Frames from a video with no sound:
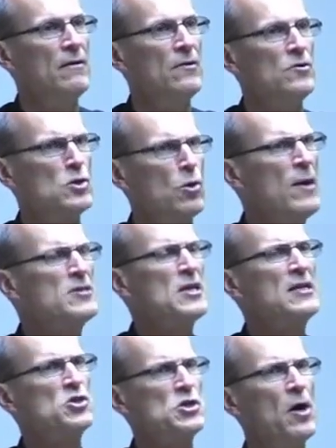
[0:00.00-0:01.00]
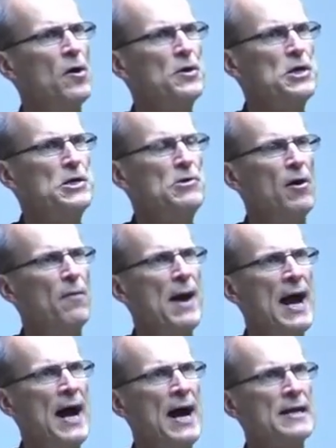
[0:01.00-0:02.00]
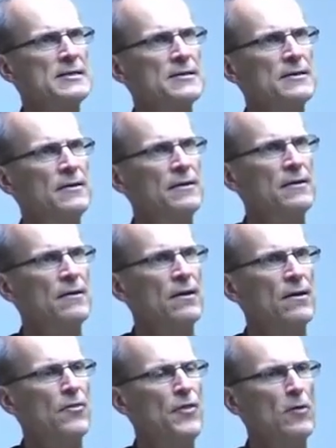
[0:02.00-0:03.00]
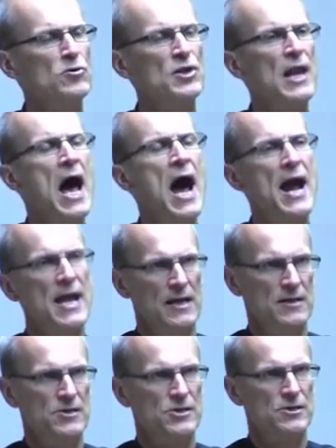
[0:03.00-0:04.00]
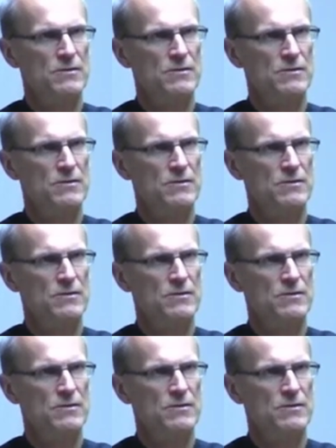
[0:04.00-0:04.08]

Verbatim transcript: So what's that show you about those lions?